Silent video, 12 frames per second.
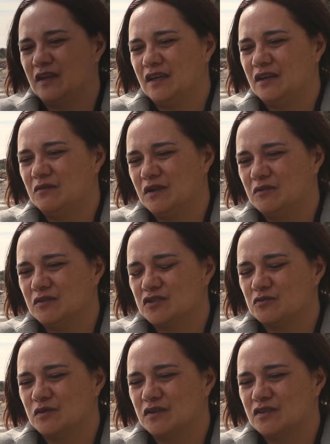the iwi,
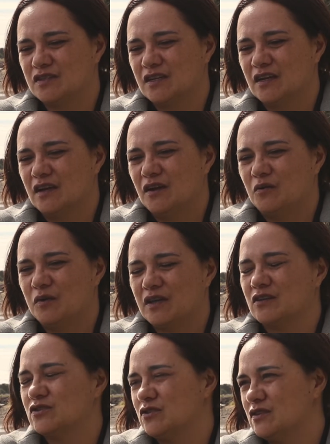which was we
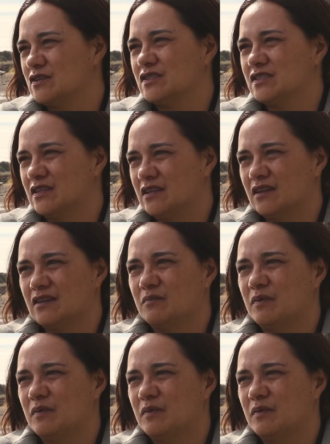can do this together,